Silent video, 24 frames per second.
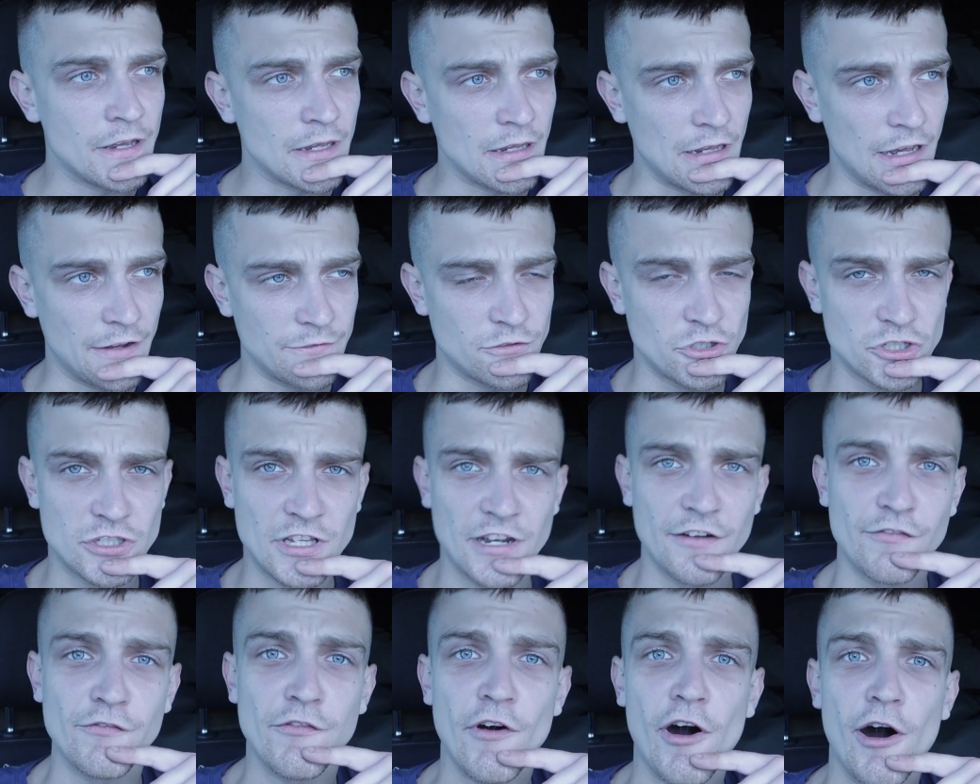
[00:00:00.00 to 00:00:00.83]
I've just had
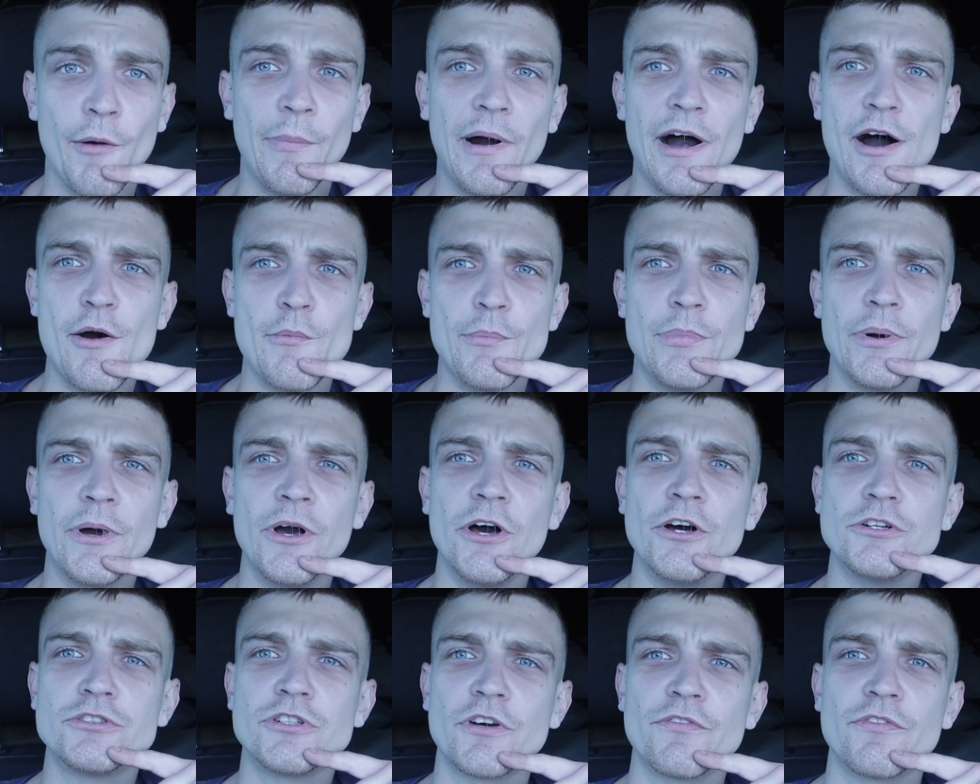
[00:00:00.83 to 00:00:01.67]
a four pound
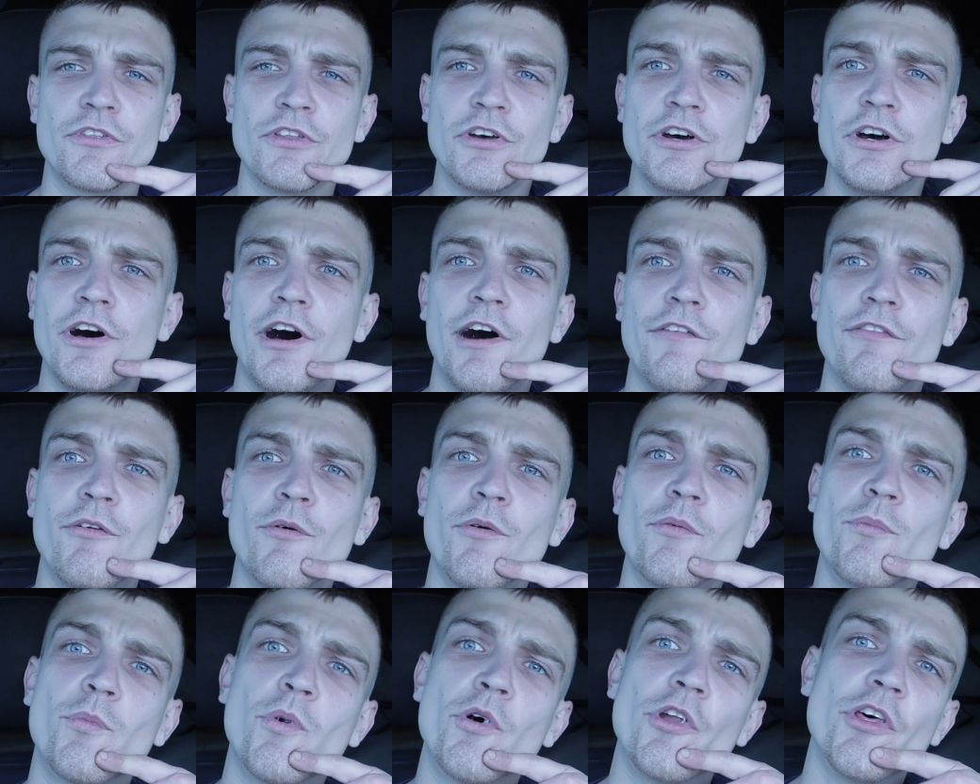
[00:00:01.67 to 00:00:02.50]
perch off the off
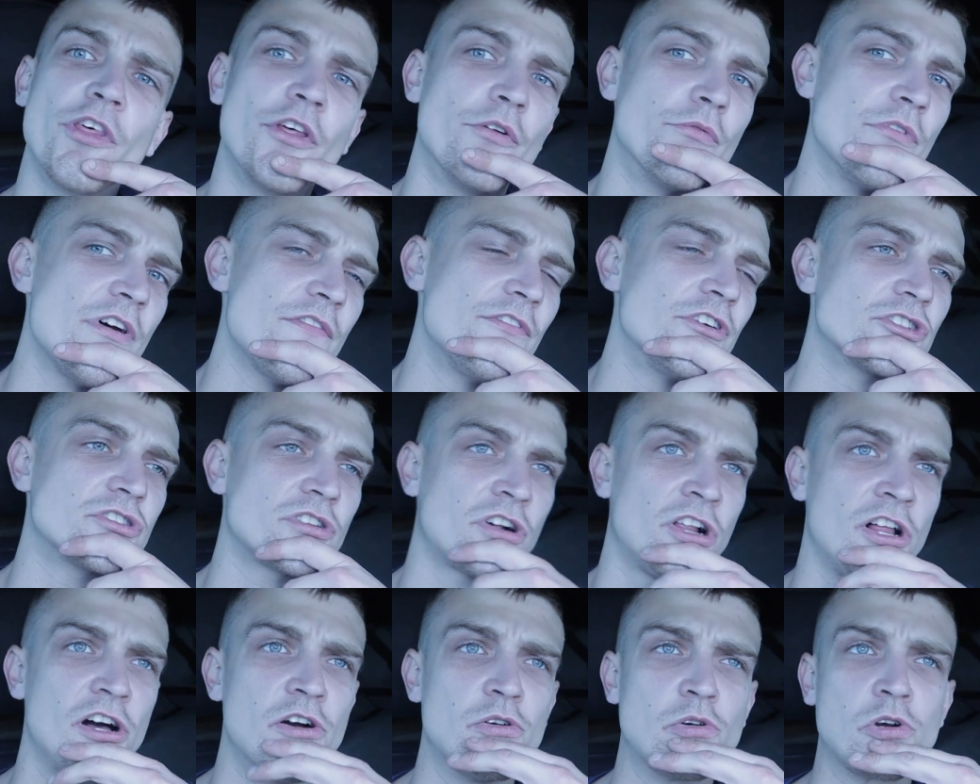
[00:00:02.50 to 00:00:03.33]
of one of the rivers
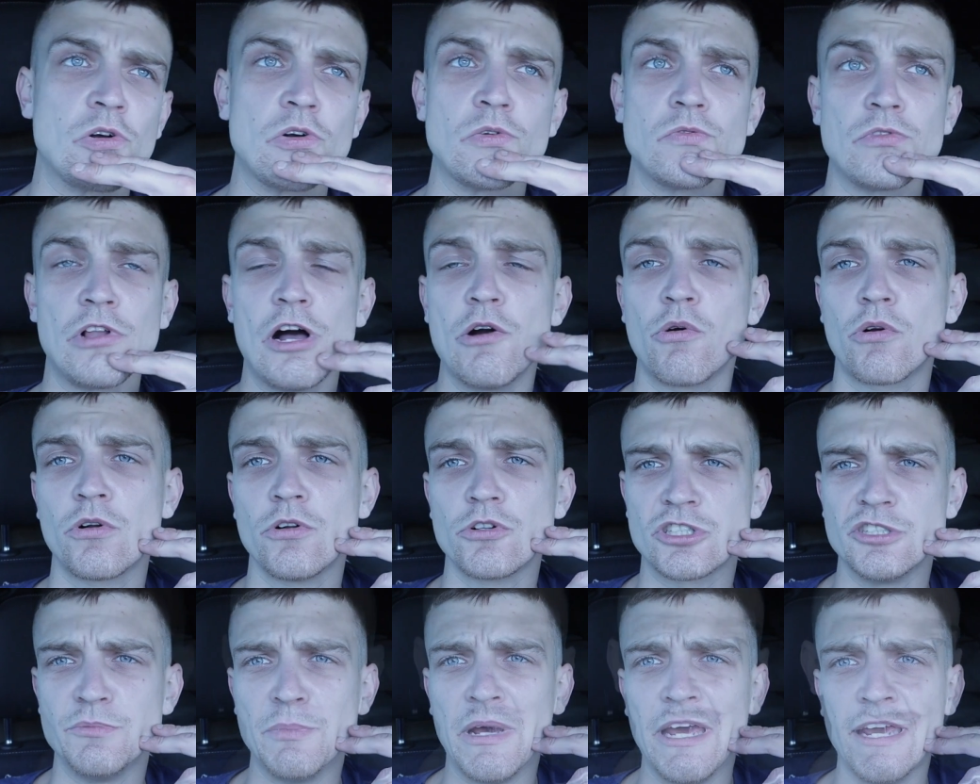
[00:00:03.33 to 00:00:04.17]
local
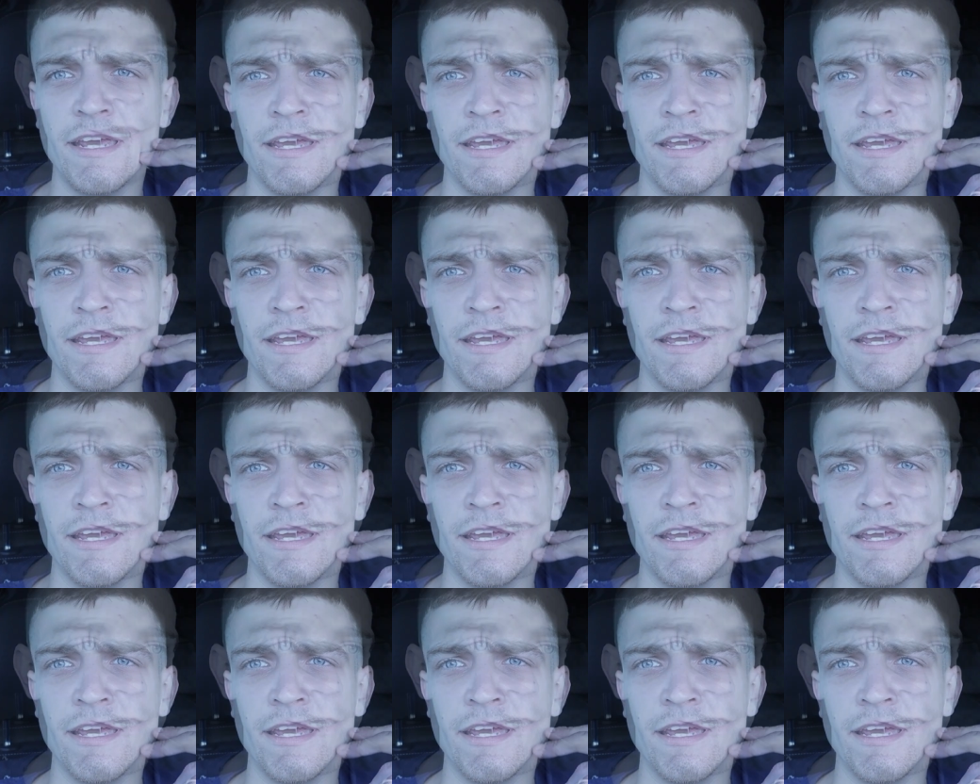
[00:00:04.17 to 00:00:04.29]
to me.